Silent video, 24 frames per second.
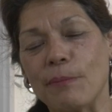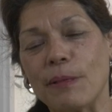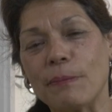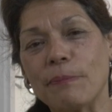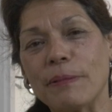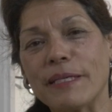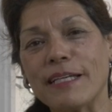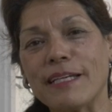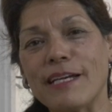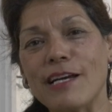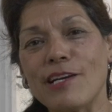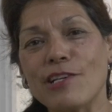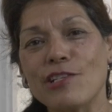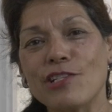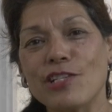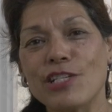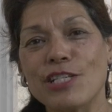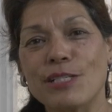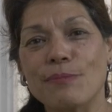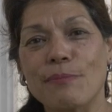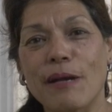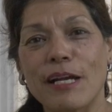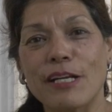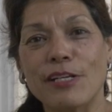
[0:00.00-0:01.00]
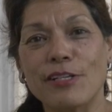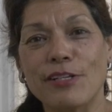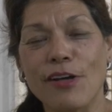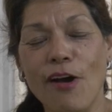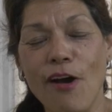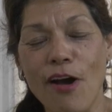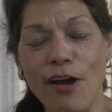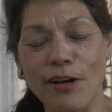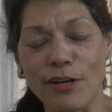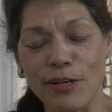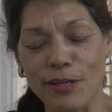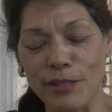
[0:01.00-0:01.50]
But because she's my
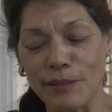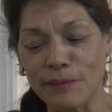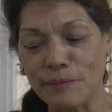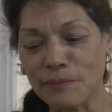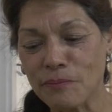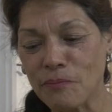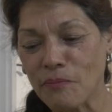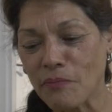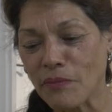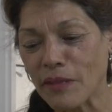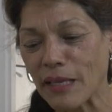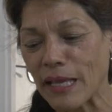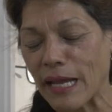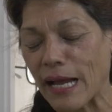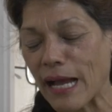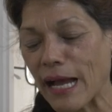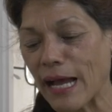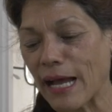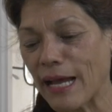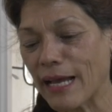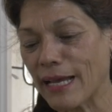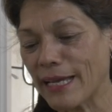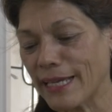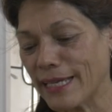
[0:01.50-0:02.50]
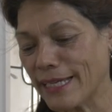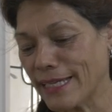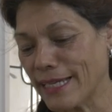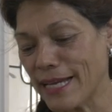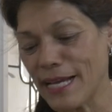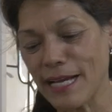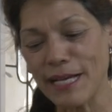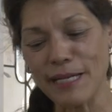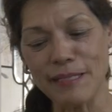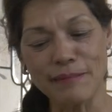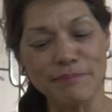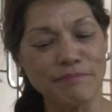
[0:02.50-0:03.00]
daughter, I
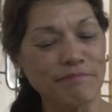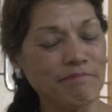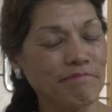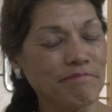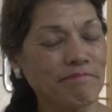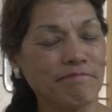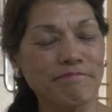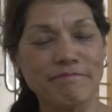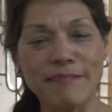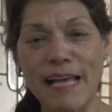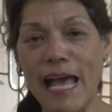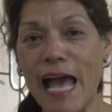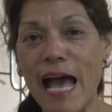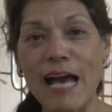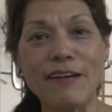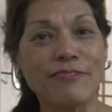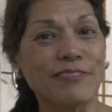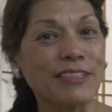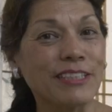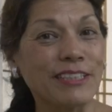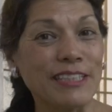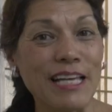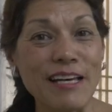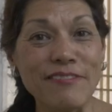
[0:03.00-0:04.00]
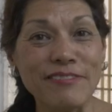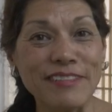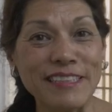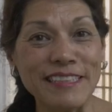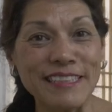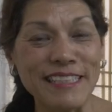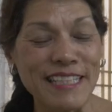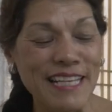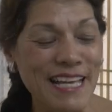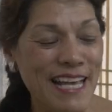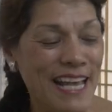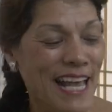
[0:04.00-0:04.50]
have to love
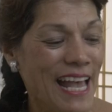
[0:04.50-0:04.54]
it.